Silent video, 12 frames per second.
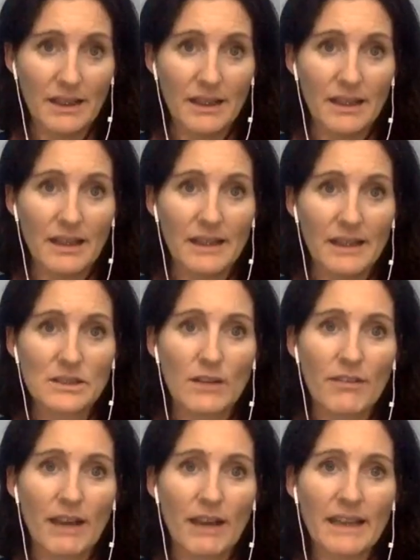And so if
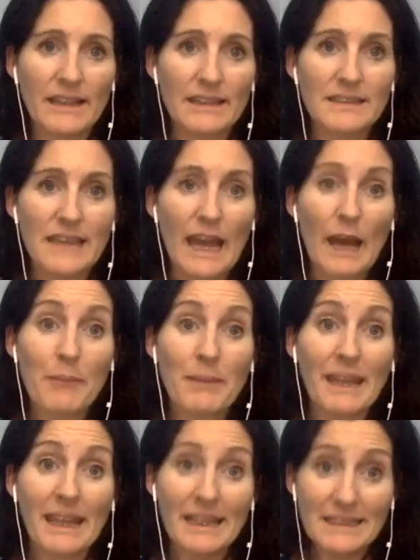I can tap
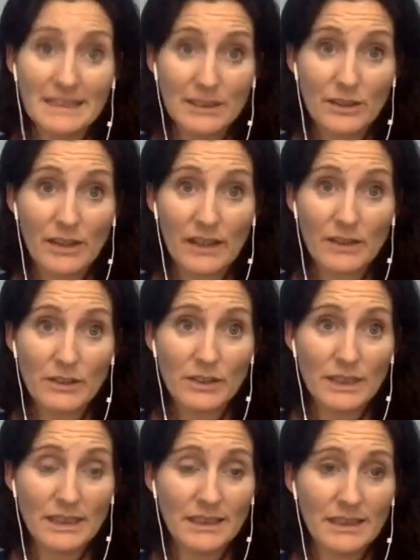into their
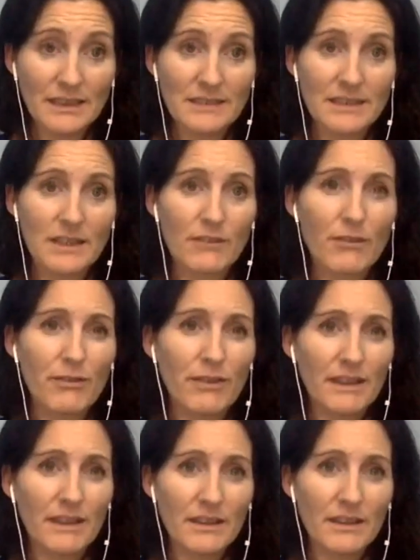energy instead of
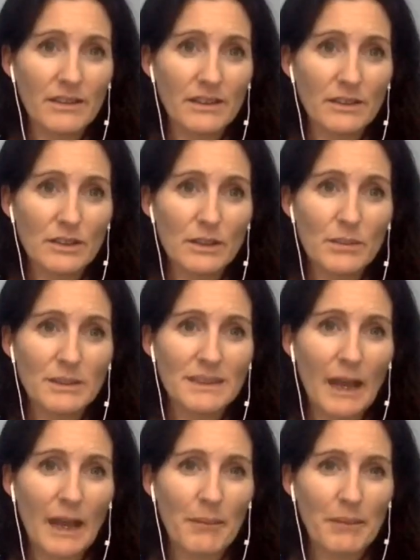feeling their energy, but
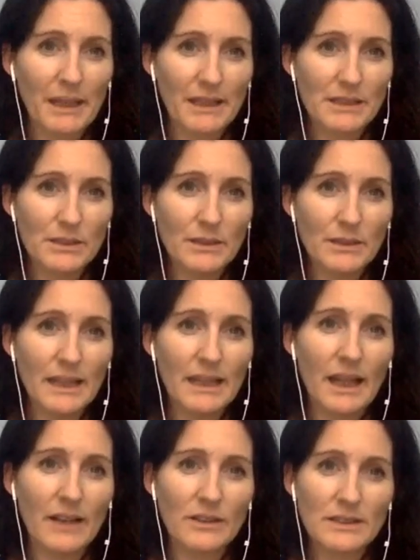tap into it and
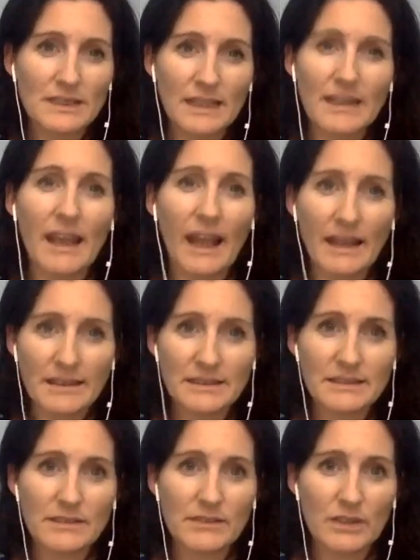understand the essence
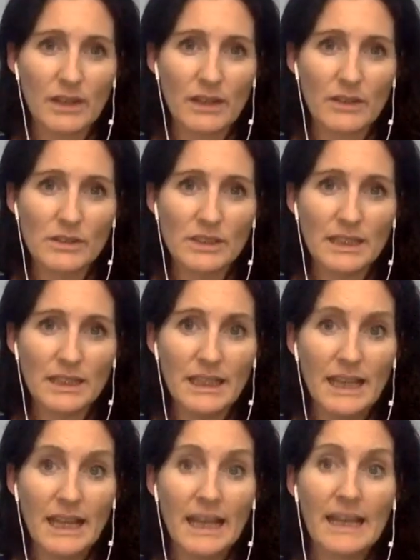of their energy,
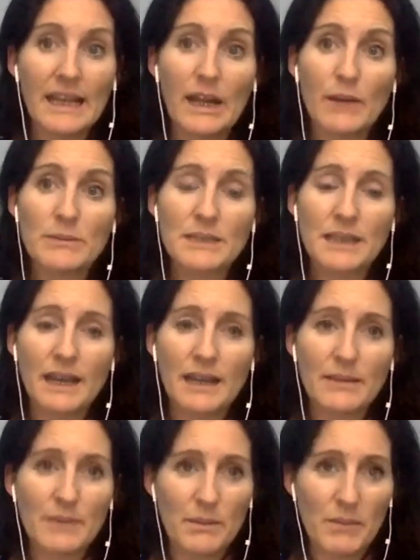it helps guide
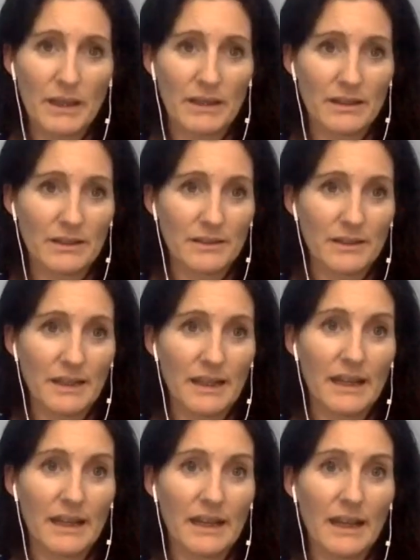me better and
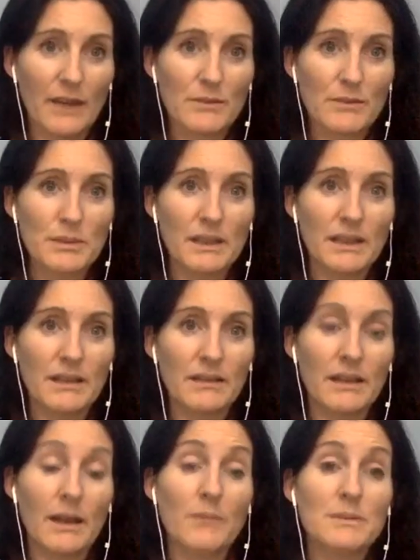it helps me it
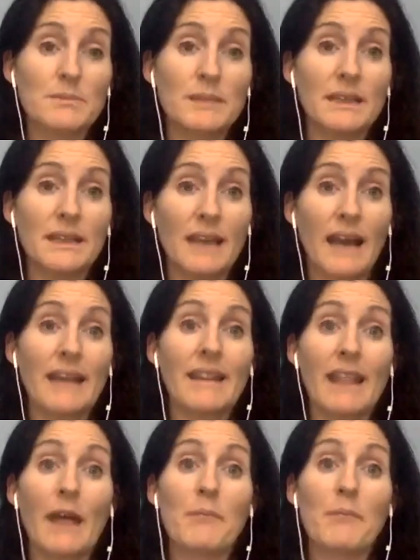helps me guide
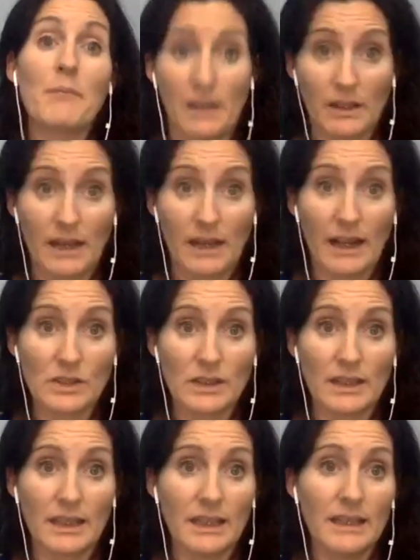them better
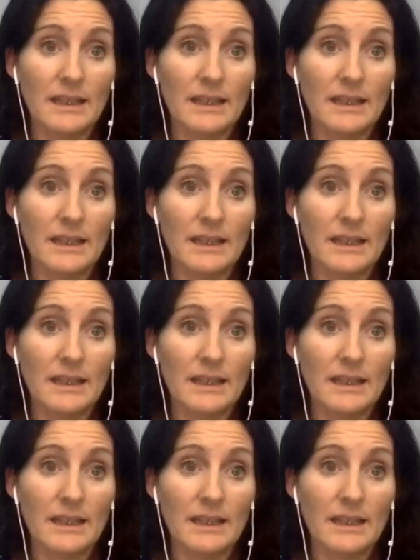actually.